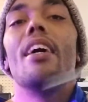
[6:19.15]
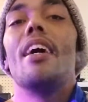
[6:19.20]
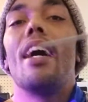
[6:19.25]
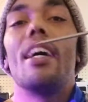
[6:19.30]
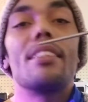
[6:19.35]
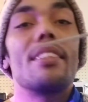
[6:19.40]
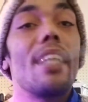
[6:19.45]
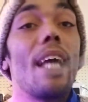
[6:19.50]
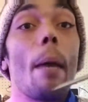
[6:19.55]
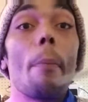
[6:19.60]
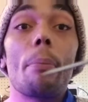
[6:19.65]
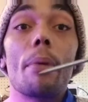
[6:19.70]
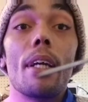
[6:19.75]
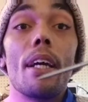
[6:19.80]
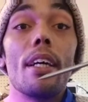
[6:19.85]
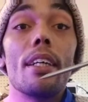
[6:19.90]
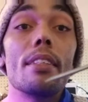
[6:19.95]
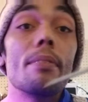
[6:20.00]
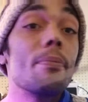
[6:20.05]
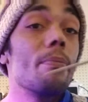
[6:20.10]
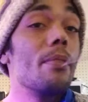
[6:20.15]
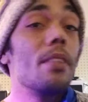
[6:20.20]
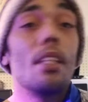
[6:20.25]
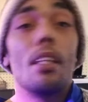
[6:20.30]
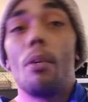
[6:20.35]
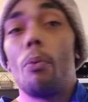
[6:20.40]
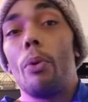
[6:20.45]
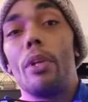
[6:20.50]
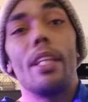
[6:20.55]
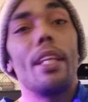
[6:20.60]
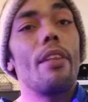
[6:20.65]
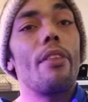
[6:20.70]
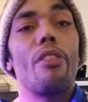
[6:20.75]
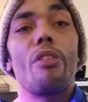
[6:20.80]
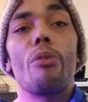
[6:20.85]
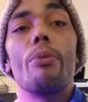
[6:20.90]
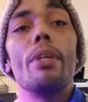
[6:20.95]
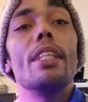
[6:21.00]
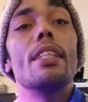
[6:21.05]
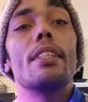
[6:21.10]
A temp gun, within
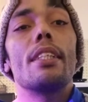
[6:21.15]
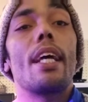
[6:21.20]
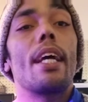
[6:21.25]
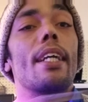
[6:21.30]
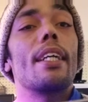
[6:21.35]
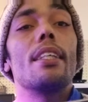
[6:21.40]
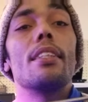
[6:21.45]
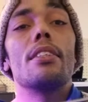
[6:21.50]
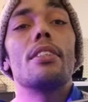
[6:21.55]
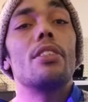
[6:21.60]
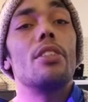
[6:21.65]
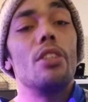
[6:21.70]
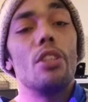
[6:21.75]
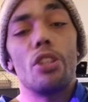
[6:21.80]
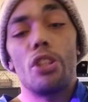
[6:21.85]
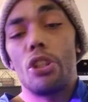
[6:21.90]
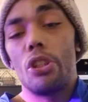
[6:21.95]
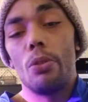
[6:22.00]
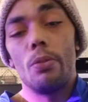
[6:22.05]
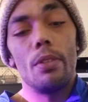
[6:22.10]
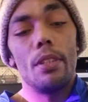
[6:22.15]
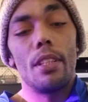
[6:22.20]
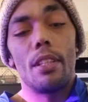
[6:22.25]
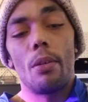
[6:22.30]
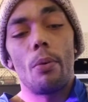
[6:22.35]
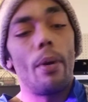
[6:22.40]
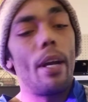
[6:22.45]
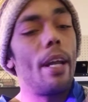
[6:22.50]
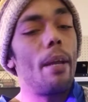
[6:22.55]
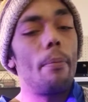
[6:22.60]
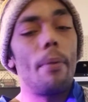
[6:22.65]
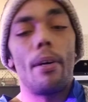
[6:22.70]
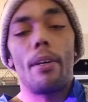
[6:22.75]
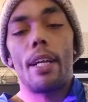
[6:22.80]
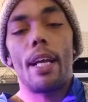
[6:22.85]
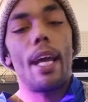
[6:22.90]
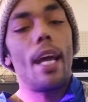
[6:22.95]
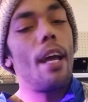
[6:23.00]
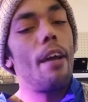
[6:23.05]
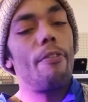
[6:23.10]
3 seconds, you're shooting it away about
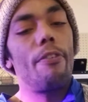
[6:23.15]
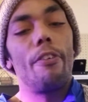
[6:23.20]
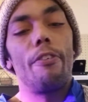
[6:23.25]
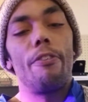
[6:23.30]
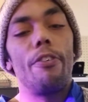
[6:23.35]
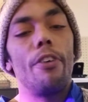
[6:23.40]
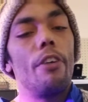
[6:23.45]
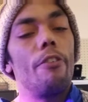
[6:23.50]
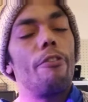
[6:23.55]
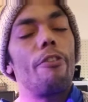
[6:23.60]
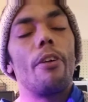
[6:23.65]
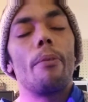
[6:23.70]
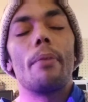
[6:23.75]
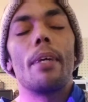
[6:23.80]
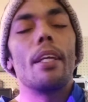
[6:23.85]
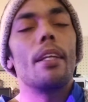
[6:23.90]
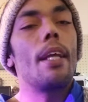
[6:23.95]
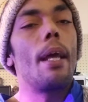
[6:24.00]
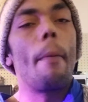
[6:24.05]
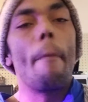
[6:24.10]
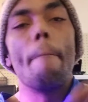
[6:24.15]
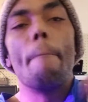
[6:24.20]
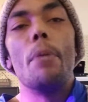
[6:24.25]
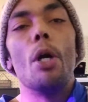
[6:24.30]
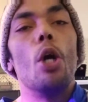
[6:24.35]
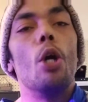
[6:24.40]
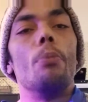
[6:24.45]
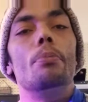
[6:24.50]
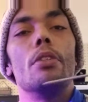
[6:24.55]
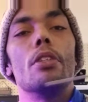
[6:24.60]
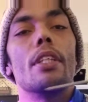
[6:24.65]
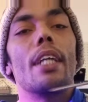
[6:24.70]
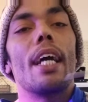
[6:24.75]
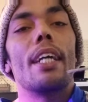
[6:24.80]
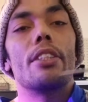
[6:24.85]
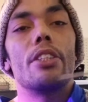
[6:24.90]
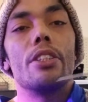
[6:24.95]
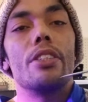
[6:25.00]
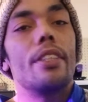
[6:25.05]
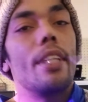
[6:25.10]
a half a foot from it, and boom, you
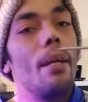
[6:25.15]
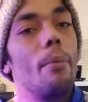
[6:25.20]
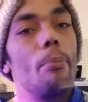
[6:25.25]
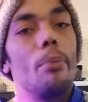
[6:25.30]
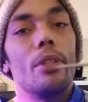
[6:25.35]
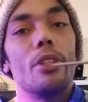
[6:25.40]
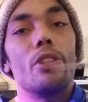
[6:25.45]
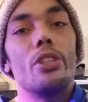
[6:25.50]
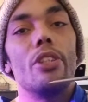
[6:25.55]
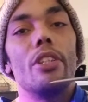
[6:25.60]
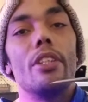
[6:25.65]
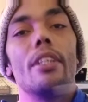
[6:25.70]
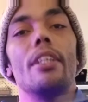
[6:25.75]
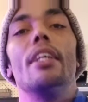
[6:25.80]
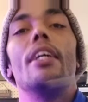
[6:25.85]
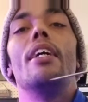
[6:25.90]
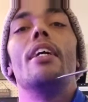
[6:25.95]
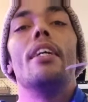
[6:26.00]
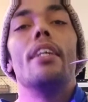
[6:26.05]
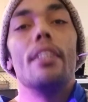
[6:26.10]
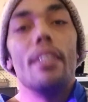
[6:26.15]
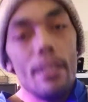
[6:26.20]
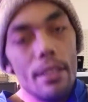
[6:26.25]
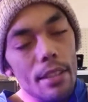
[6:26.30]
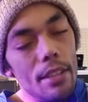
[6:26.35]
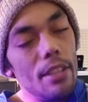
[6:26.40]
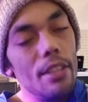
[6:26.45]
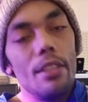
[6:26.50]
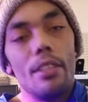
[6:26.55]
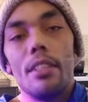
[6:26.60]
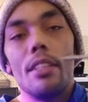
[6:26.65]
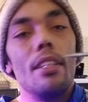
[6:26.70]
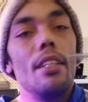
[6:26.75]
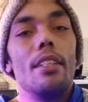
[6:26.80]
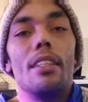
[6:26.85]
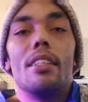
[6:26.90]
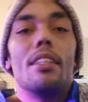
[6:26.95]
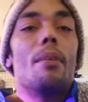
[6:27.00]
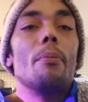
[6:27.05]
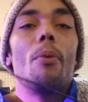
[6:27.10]
got your temperature.
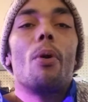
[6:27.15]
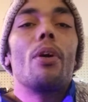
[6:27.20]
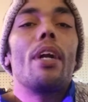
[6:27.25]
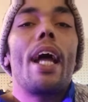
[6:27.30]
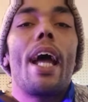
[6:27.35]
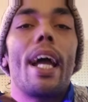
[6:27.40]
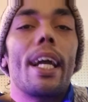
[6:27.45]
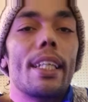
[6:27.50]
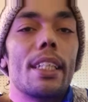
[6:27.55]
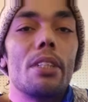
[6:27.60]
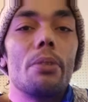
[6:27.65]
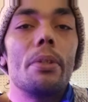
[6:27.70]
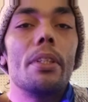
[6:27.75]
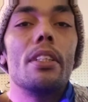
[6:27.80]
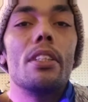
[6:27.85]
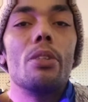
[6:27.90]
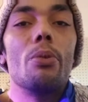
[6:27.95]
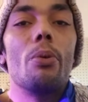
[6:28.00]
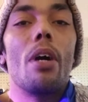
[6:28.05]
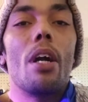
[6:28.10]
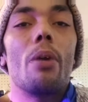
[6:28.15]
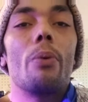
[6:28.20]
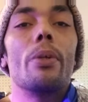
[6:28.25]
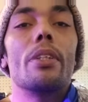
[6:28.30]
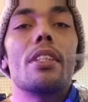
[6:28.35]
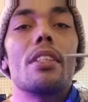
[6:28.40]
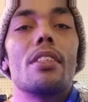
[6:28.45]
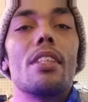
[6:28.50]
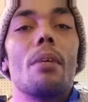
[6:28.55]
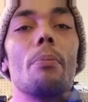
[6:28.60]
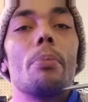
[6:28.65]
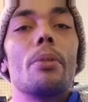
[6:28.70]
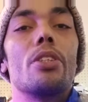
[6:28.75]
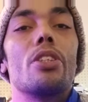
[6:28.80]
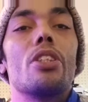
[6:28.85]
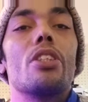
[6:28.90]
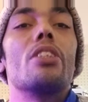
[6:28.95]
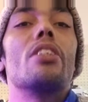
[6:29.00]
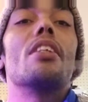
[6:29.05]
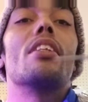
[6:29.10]
The more accurate you are with the
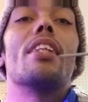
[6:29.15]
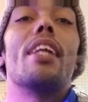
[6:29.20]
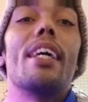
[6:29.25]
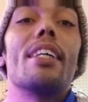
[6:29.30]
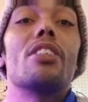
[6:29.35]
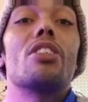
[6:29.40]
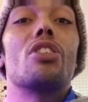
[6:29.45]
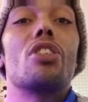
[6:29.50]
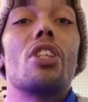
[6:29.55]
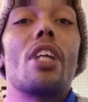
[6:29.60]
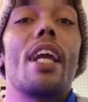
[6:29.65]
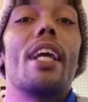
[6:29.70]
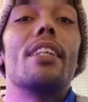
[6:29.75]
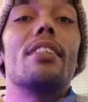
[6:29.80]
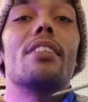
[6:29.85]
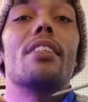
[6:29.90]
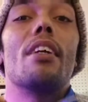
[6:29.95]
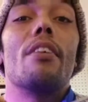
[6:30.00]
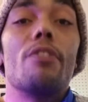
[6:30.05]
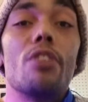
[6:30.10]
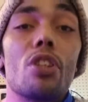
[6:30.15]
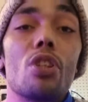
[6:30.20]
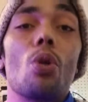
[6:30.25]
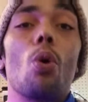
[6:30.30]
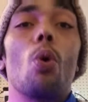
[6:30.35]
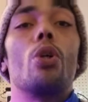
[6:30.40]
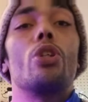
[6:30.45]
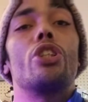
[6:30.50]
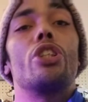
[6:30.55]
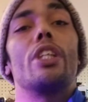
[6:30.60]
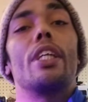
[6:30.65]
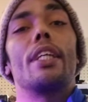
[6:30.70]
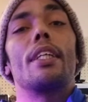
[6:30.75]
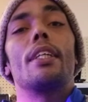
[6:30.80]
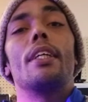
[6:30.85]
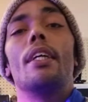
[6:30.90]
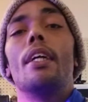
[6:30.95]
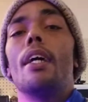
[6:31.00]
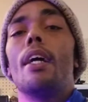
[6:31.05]
temperature, the less chance of scorching.